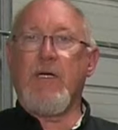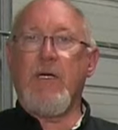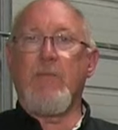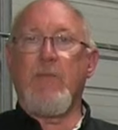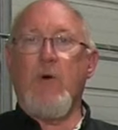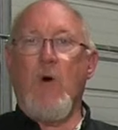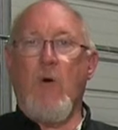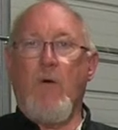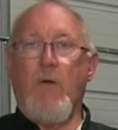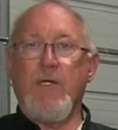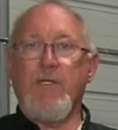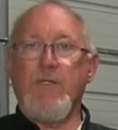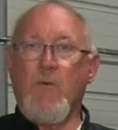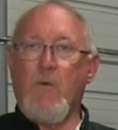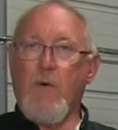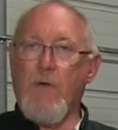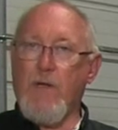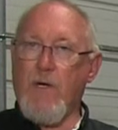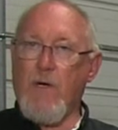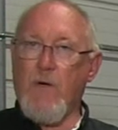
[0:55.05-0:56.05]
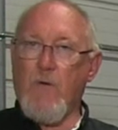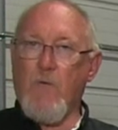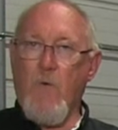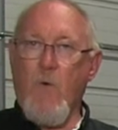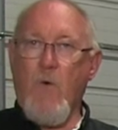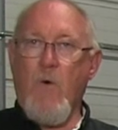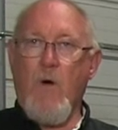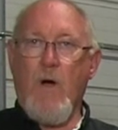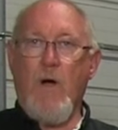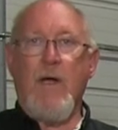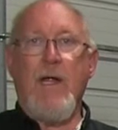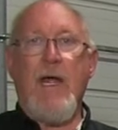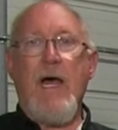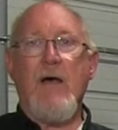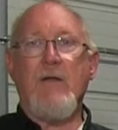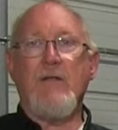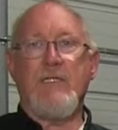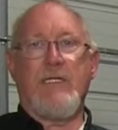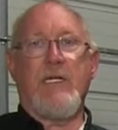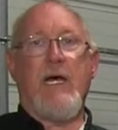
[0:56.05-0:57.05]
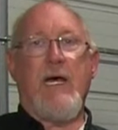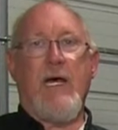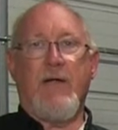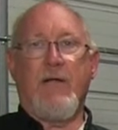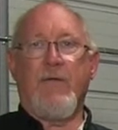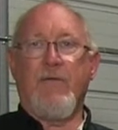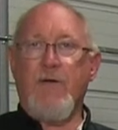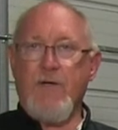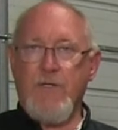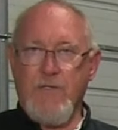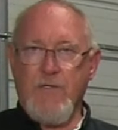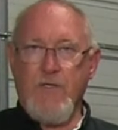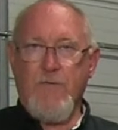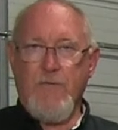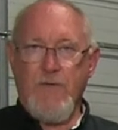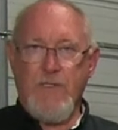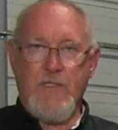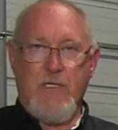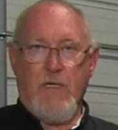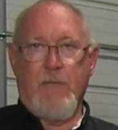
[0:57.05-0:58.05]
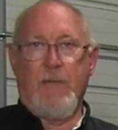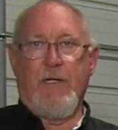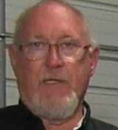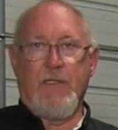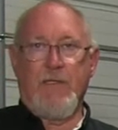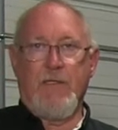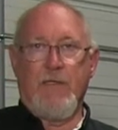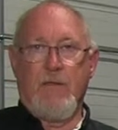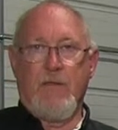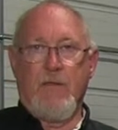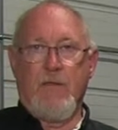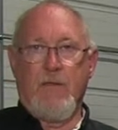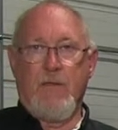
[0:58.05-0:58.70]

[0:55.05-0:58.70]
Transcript: components when they are worn outside of their service limits.